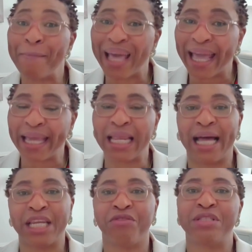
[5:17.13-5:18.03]
pain
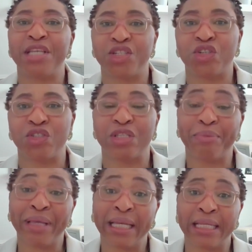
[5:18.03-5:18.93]
and irritation to the
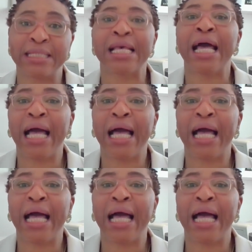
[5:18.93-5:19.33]
penis